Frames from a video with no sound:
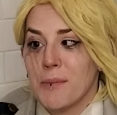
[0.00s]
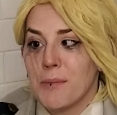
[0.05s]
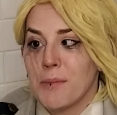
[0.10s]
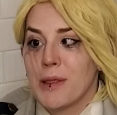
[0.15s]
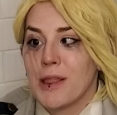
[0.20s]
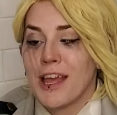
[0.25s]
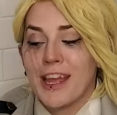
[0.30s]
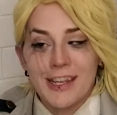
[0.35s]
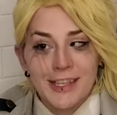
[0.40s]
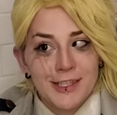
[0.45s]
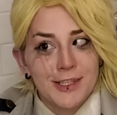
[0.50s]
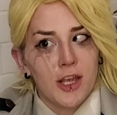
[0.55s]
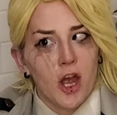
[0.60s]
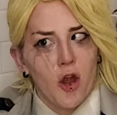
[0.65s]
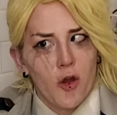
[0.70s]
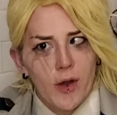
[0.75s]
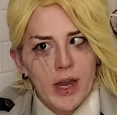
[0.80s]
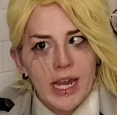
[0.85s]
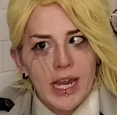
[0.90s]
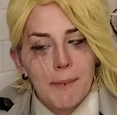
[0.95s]
play
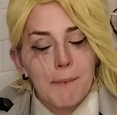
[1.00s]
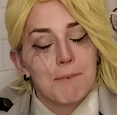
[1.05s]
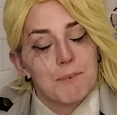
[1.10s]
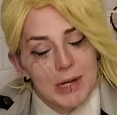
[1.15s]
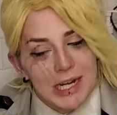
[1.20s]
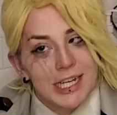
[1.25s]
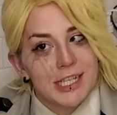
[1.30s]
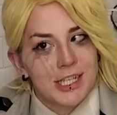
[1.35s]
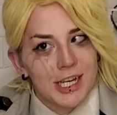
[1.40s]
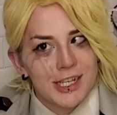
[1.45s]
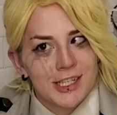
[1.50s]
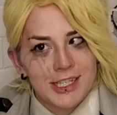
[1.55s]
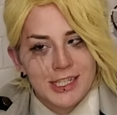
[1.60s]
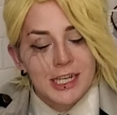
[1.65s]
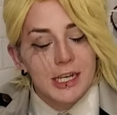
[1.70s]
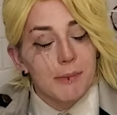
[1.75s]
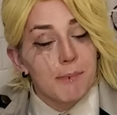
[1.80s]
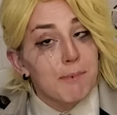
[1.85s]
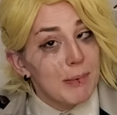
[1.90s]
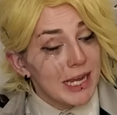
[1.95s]
Sorry by
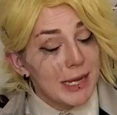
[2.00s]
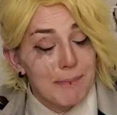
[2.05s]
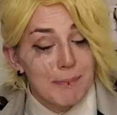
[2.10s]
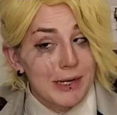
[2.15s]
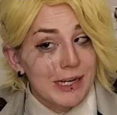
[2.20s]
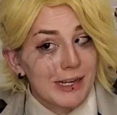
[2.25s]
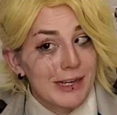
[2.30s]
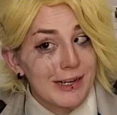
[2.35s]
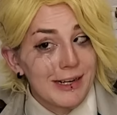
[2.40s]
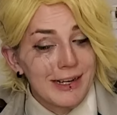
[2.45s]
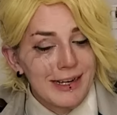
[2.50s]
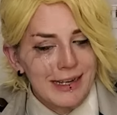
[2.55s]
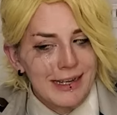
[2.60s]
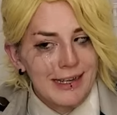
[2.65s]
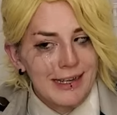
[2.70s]
Justin Bieber.